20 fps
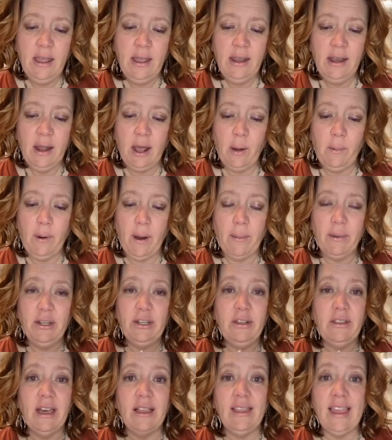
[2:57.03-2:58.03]
and I'll
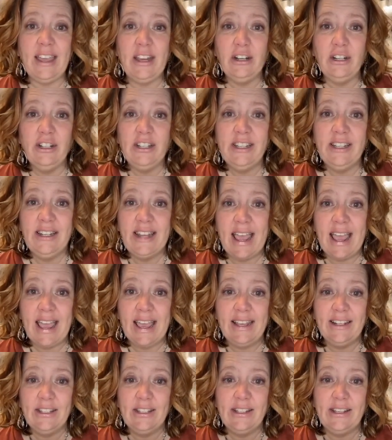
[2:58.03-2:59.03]
probably do that later
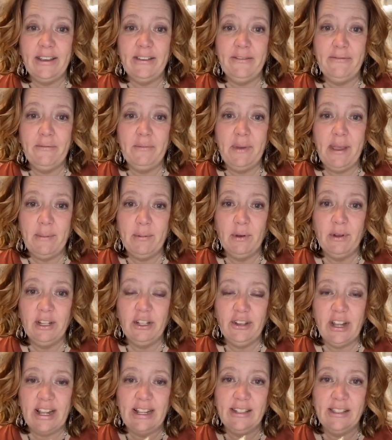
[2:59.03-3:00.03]
today to give
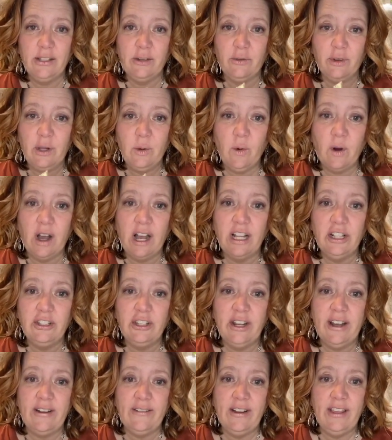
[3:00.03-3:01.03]
people a chance to
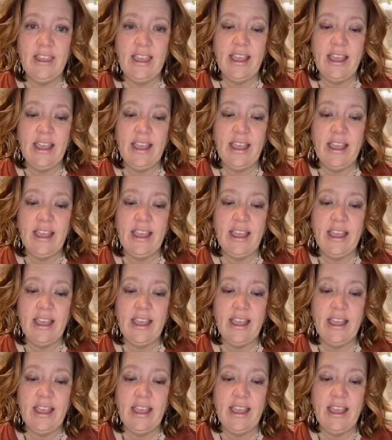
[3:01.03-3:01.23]
rewatch and